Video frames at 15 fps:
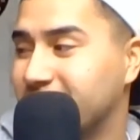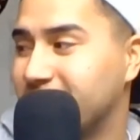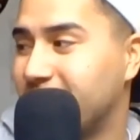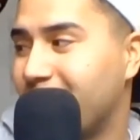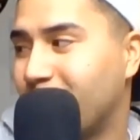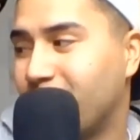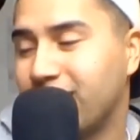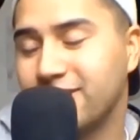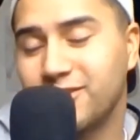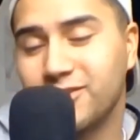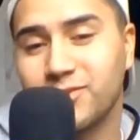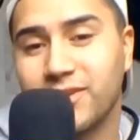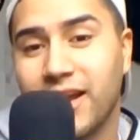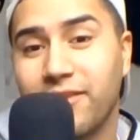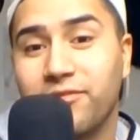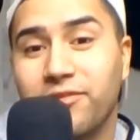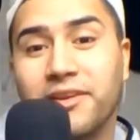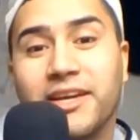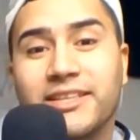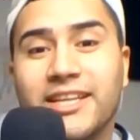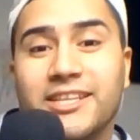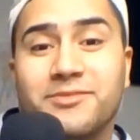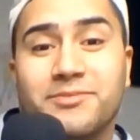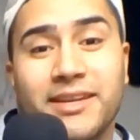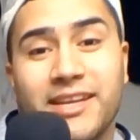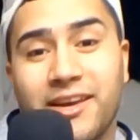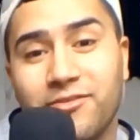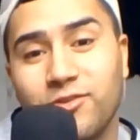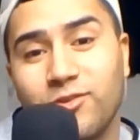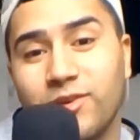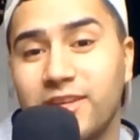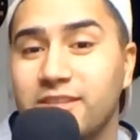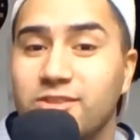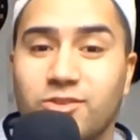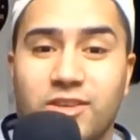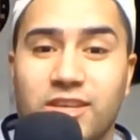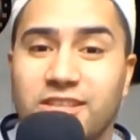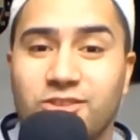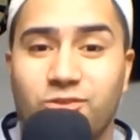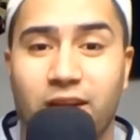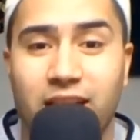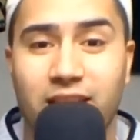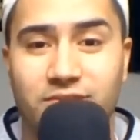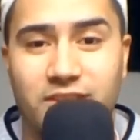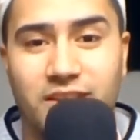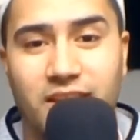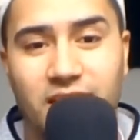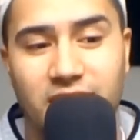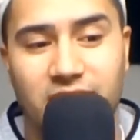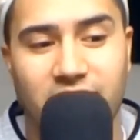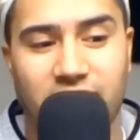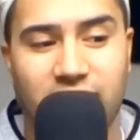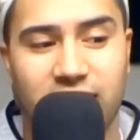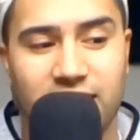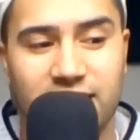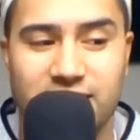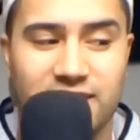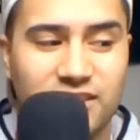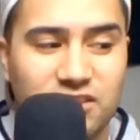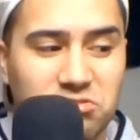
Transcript: I don't want to. And I feel like that's my nephew. He's gravy. And he's just,